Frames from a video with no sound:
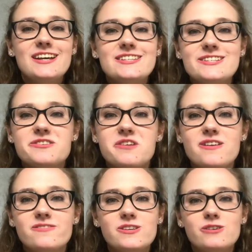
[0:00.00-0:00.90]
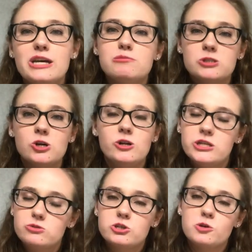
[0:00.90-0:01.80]
So if you came to
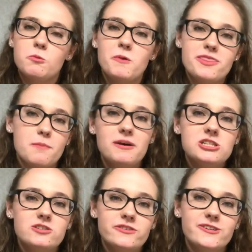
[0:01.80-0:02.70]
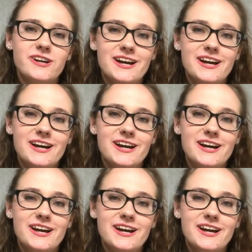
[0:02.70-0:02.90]
college with a bunch of your